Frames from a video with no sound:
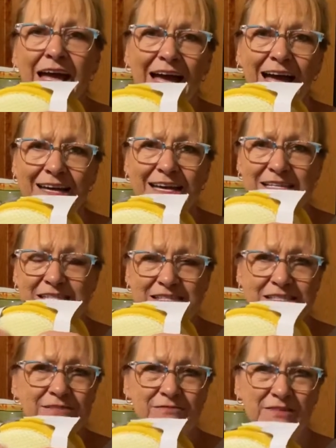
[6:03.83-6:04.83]
I
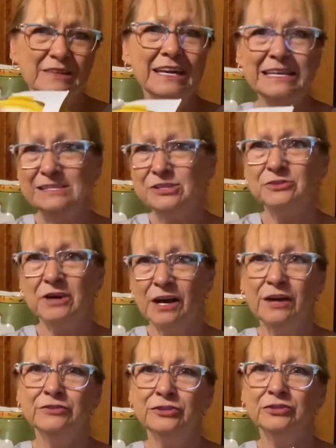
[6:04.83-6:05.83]
guess, easier
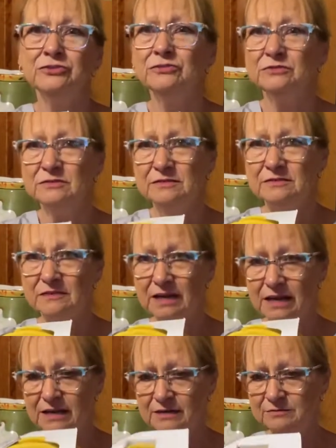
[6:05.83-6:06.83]
on your
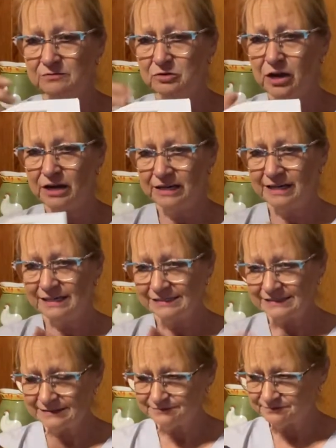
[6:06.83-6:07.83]
products.
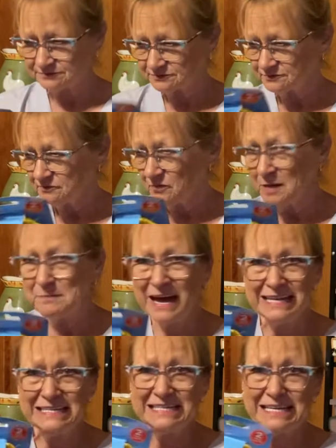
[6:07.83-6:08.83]
My
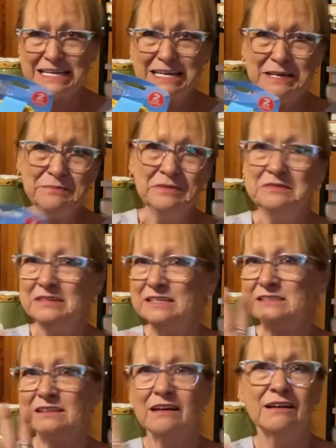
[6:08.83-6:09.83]
tub
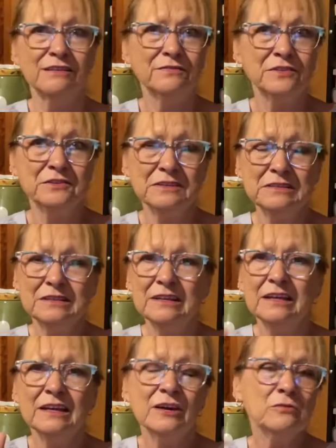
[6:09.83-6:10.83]
is awful.
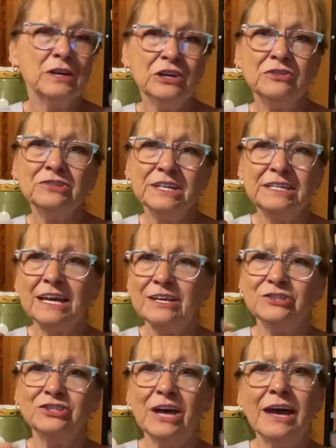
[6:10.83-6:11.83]
We usually take
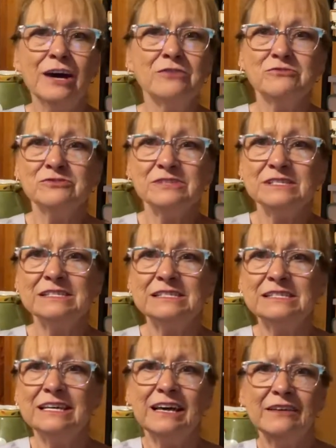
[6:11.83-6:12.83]
showers and
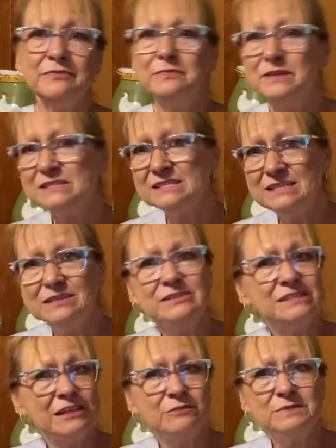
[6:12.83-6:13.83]
stuff, but still
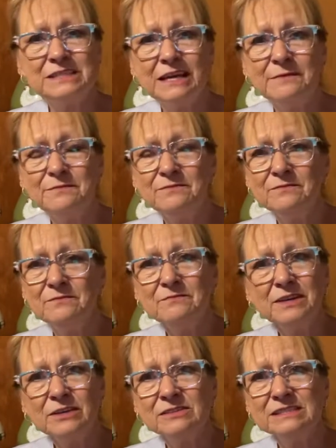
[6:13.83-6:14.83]
soap skin
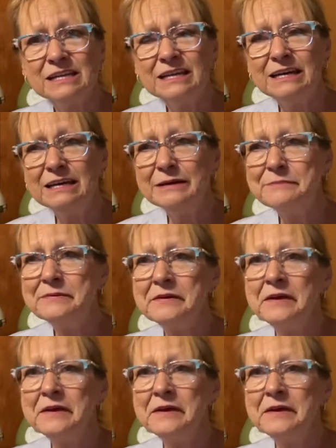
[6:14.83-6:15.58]
builds up.